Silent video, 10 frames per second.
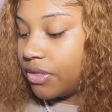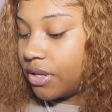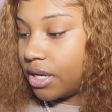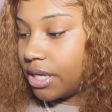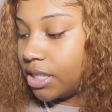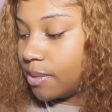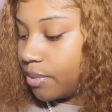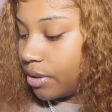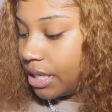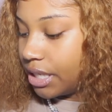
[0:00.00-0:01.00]
The
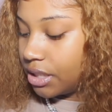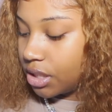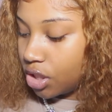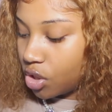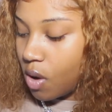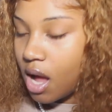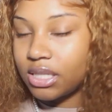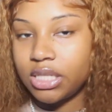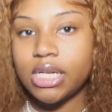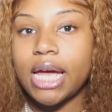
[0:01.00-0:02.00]
zipper is good
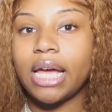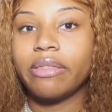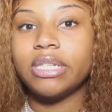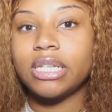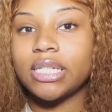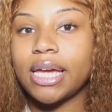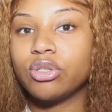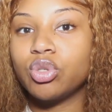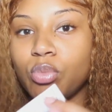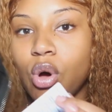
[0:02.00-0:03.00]
quality. I got this in a
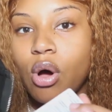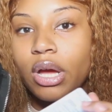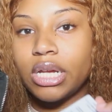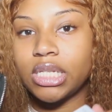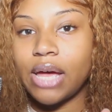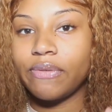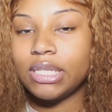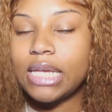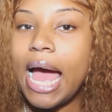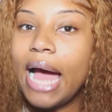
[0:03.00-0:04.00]
size small. It does have
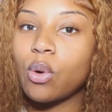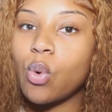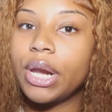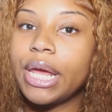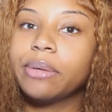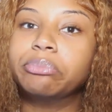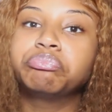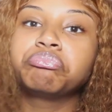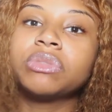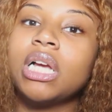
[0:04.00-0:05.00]
a tag on it.
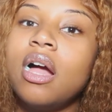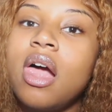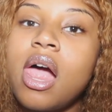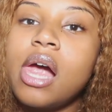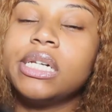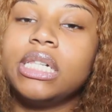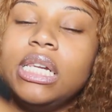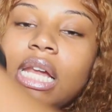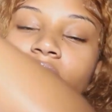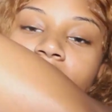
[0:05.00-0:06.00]

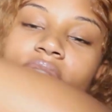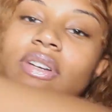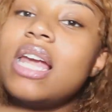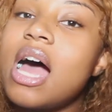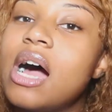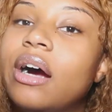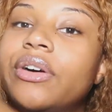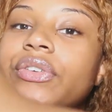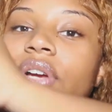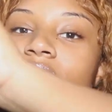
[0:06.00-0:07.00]

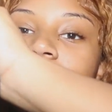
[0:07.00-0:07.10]
Love.